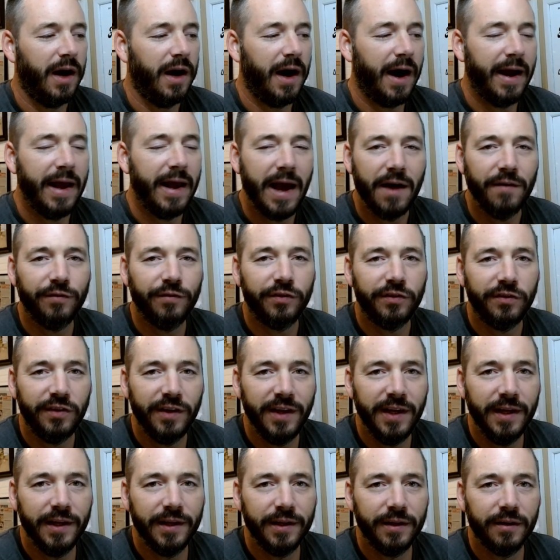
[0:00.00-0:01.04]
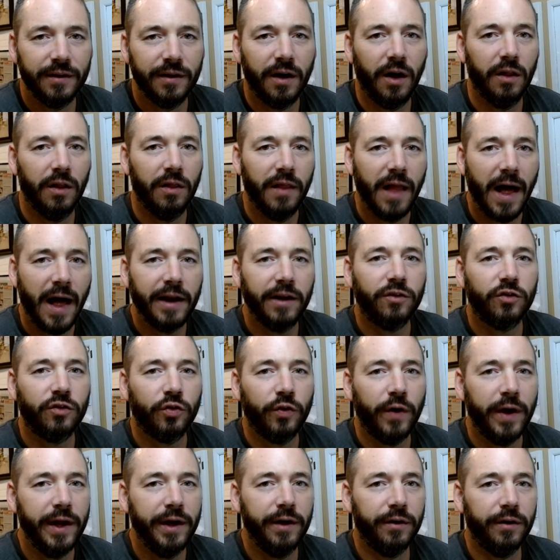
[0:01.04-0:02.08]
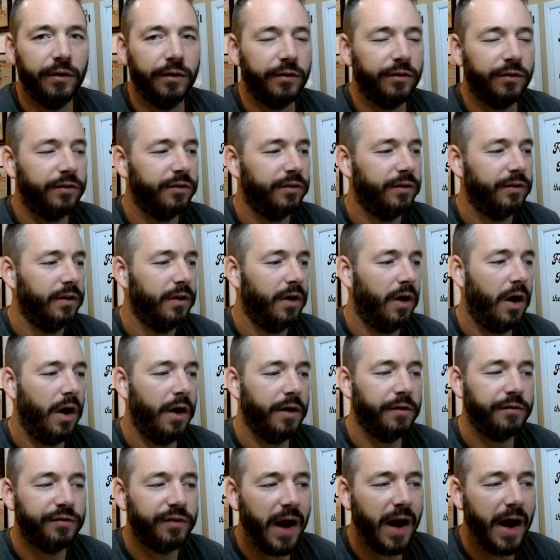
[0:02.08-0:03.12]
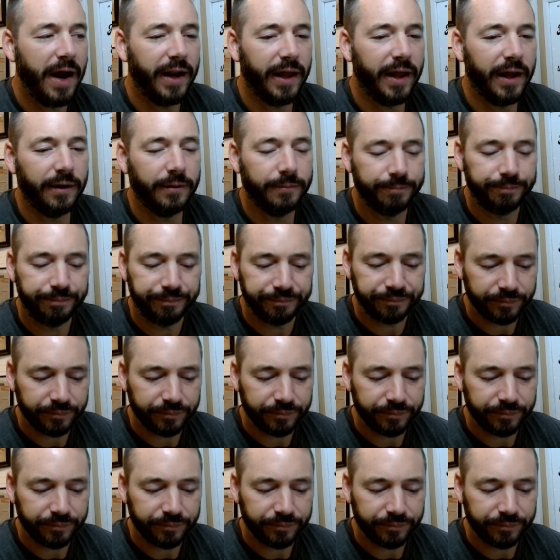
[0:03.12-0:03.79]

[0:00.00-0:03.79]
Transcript: I have seen a lot of traders on Friday